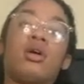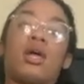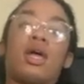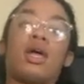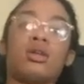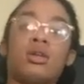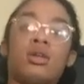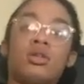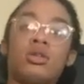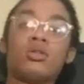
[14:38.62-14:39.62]
and
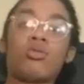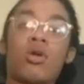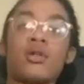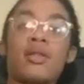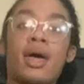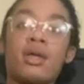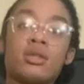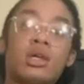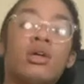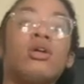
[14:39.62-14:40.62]
do all of that.
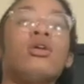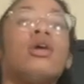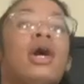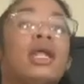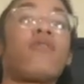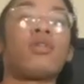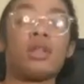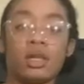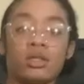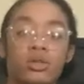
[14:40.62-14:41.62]
And I really
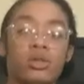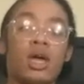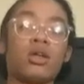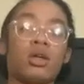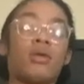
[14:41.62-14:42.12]
like to do that.